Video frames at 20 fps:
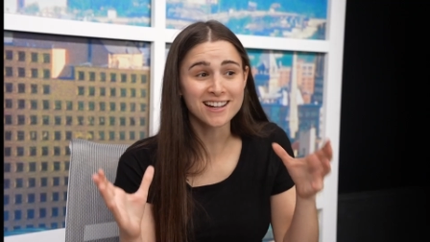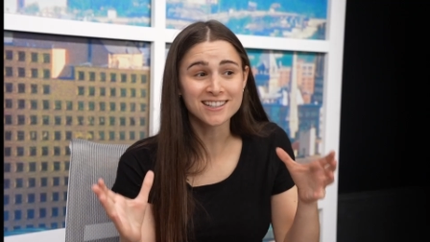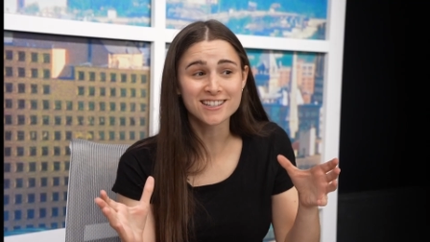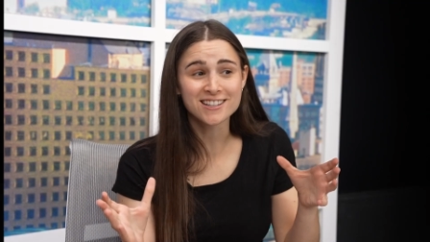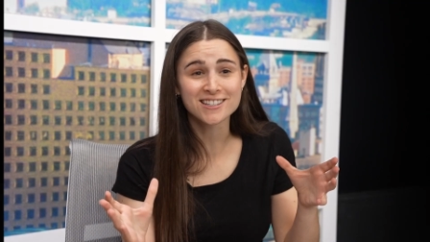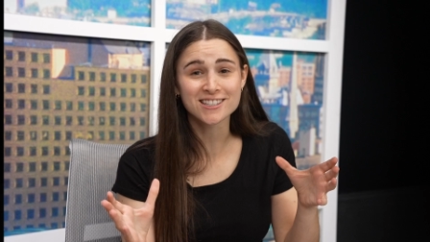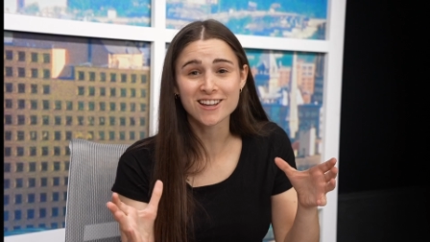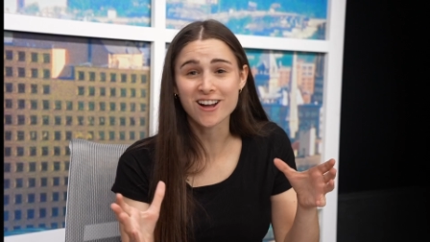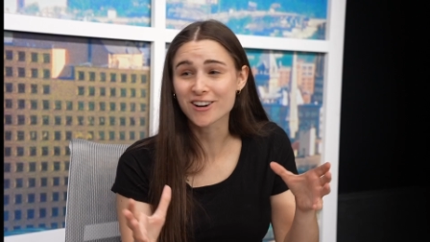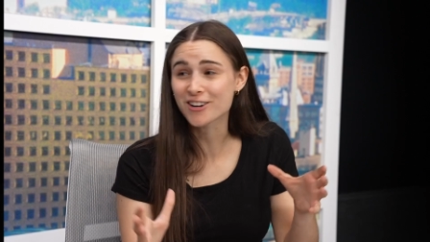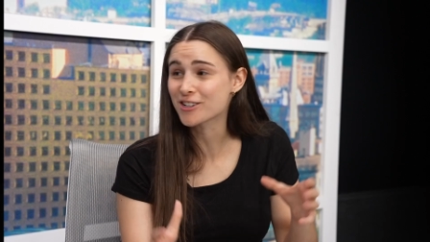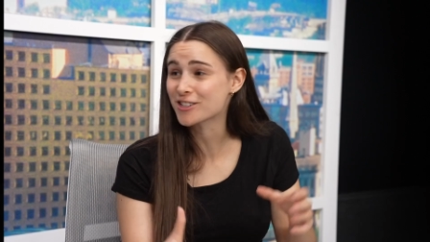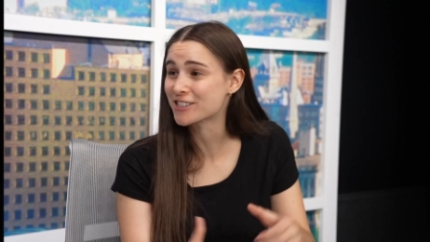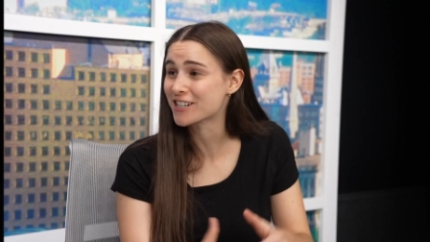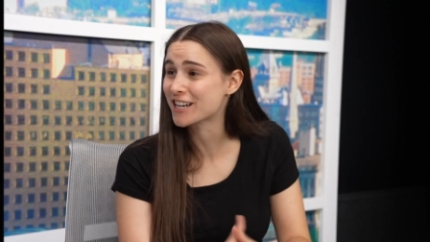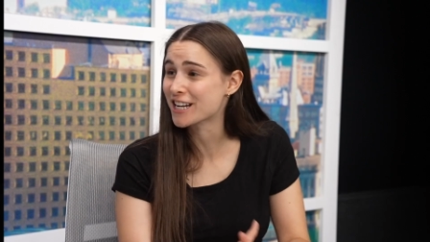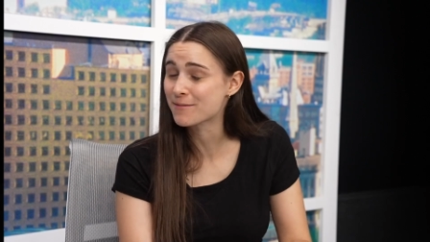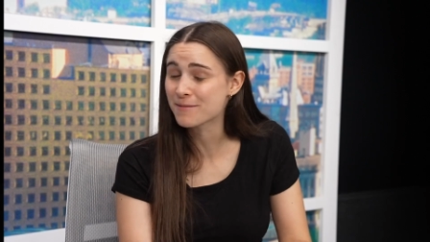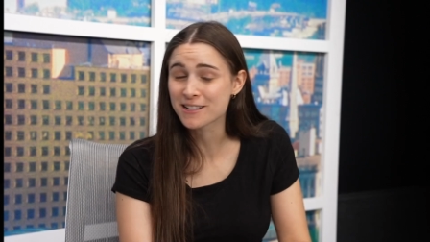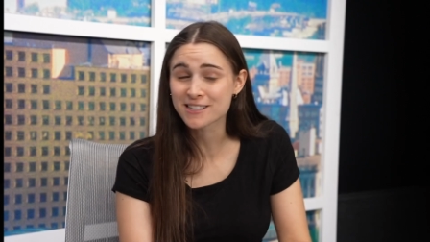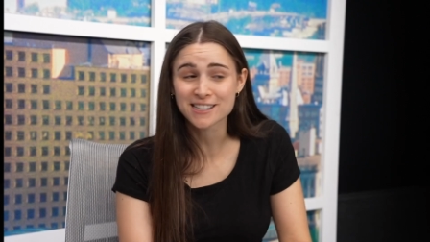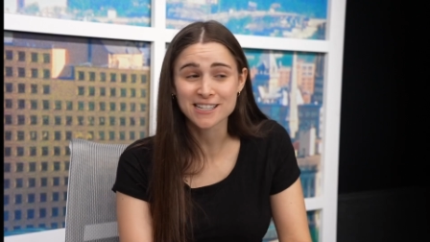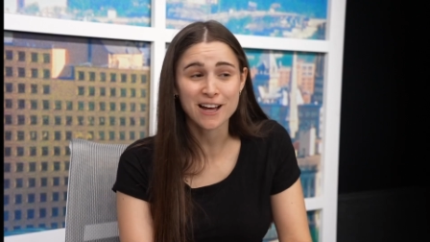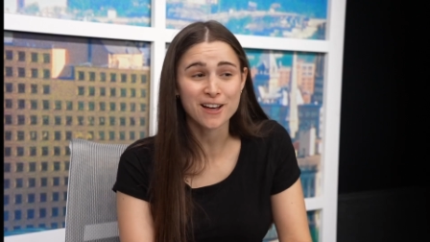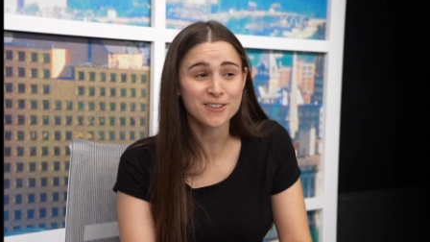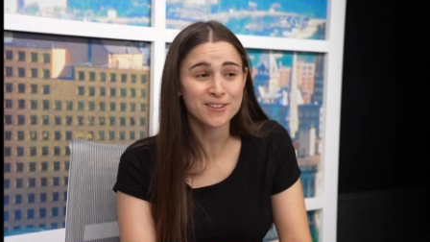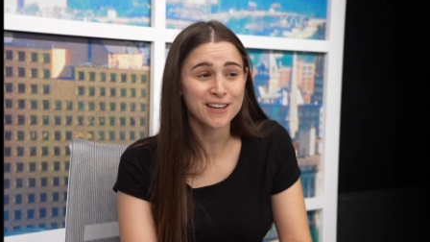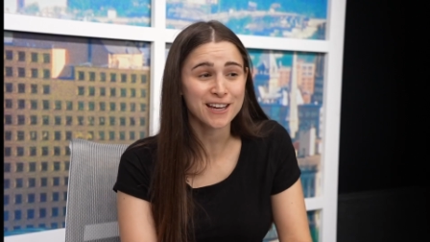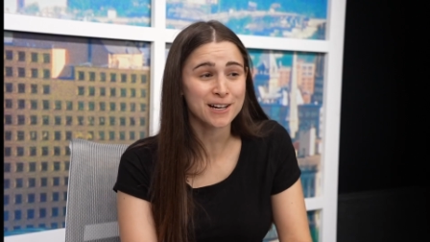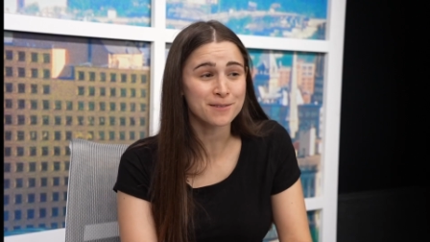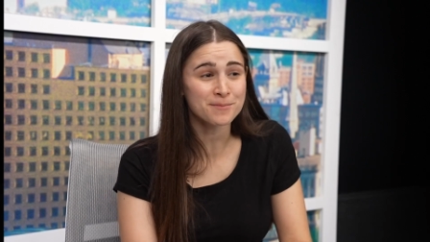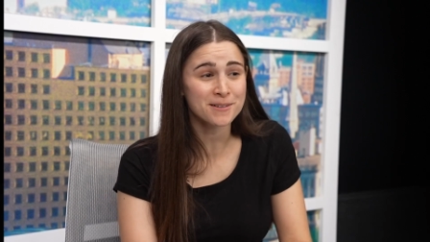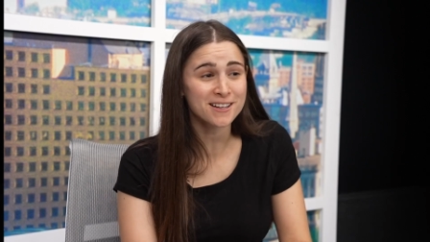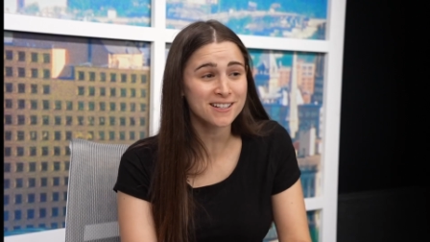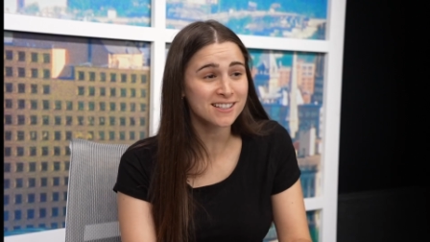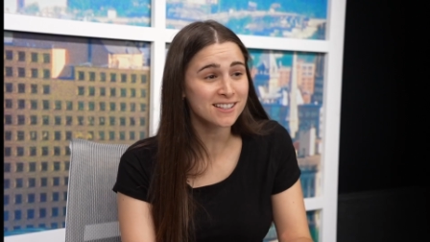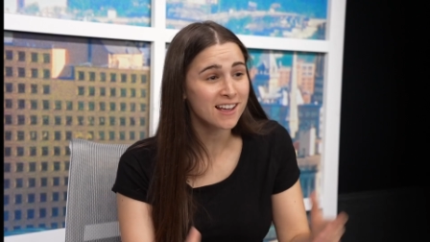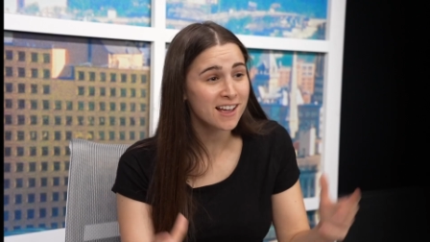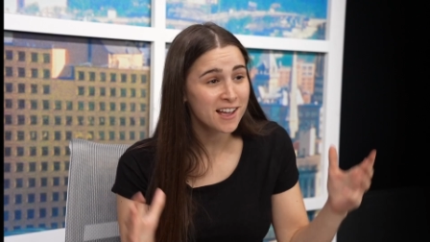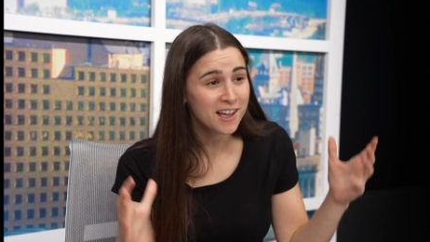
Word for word: to the soccer stadium on South Campus.